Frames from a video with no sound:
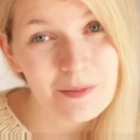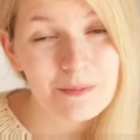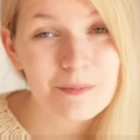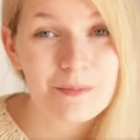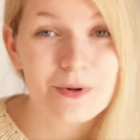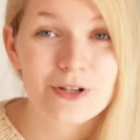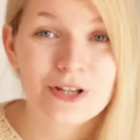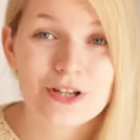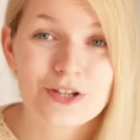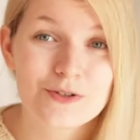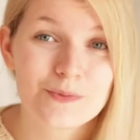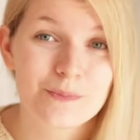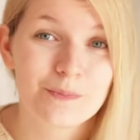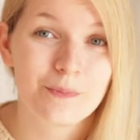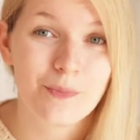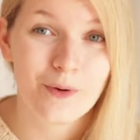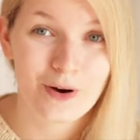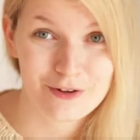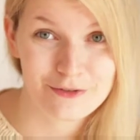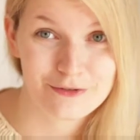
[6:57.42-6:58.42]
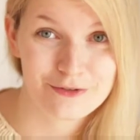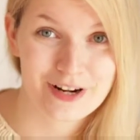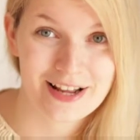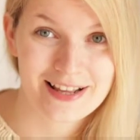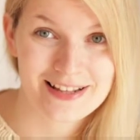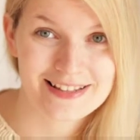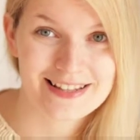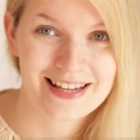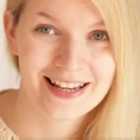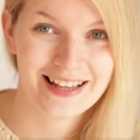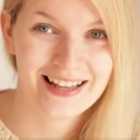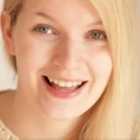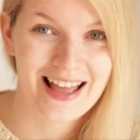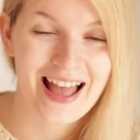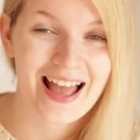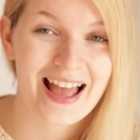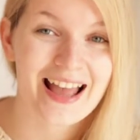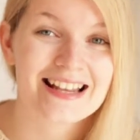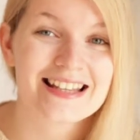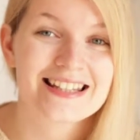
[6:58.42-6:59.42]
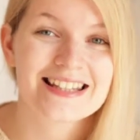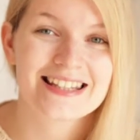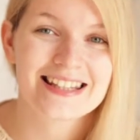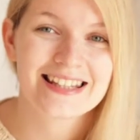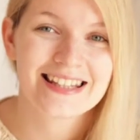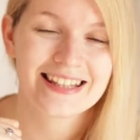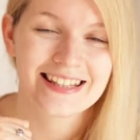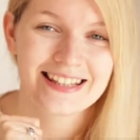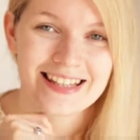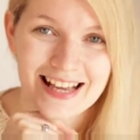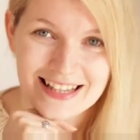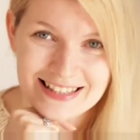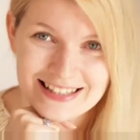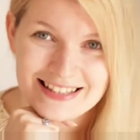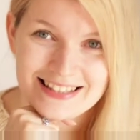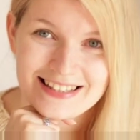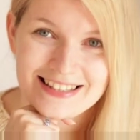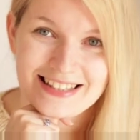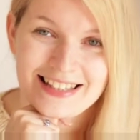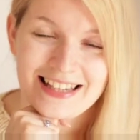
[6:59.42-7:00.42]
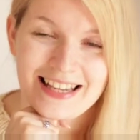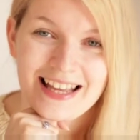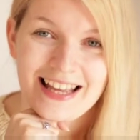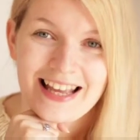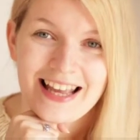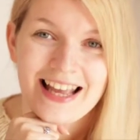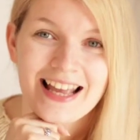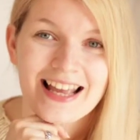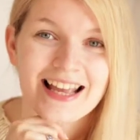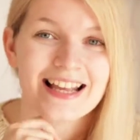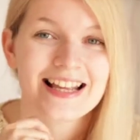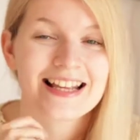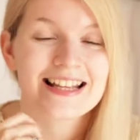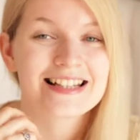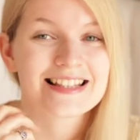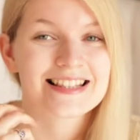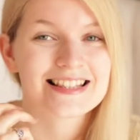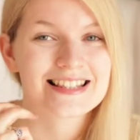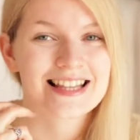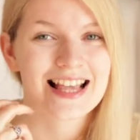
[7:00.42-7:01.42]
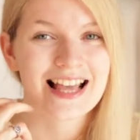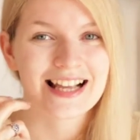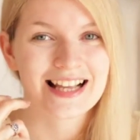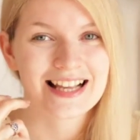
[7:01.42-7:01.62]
Bookish Boyfriend, and yes, it's a